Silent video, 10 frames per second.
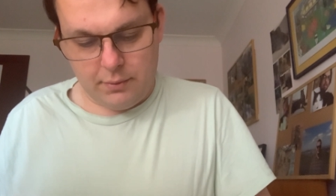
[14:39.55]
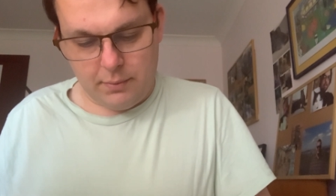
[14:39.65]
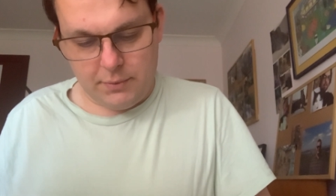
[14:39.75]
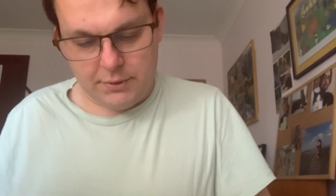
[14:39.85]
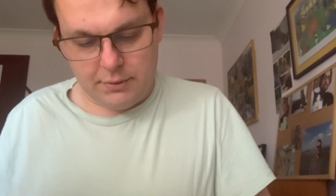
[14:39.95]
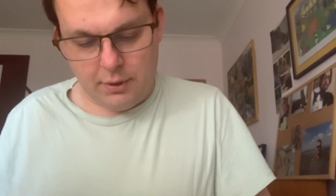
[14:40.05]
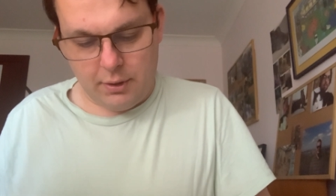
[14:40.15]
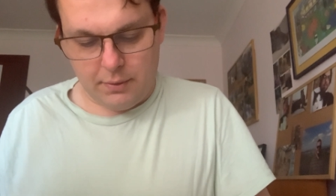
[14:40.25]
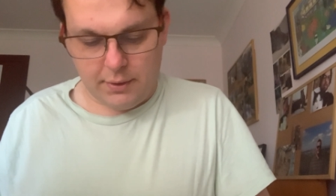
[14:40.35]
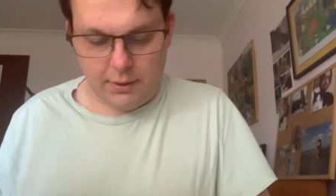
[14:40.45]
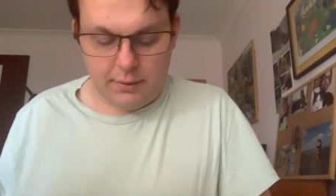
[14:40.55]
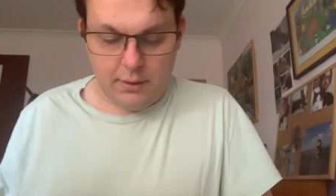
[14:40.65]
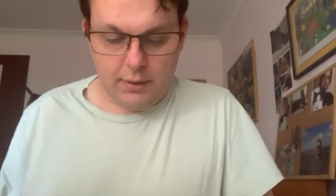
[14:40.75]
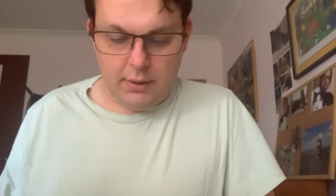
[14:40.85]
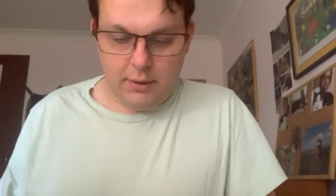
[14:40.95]
Okay.
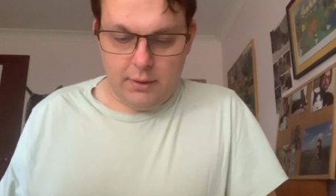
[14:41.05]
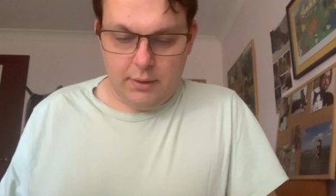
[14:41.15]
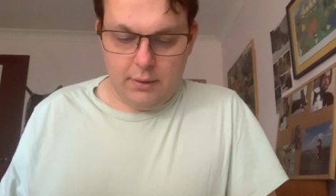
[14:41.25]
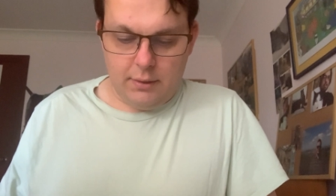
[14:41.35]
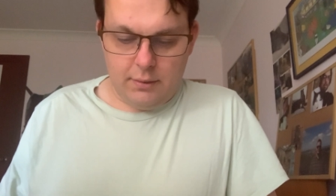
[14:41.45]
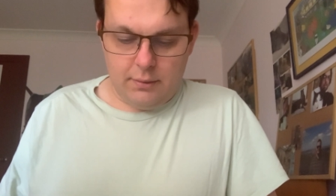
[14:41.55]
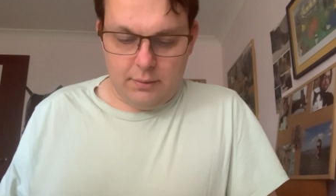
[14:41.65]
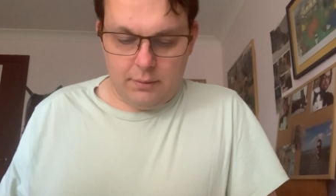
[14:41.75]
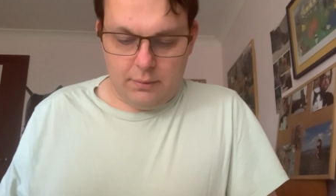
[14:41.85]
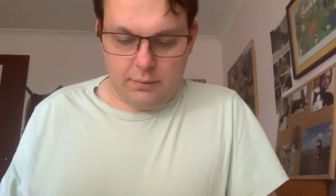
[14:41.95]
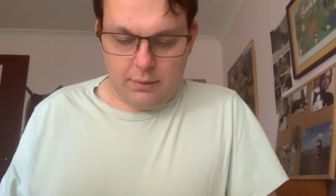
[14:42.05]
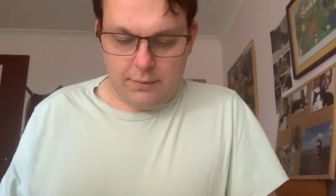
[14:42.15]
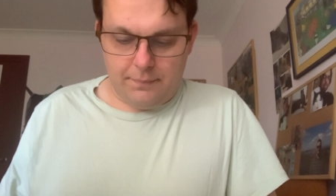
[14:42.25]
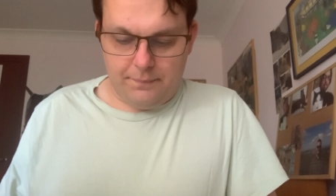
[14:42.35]
All right.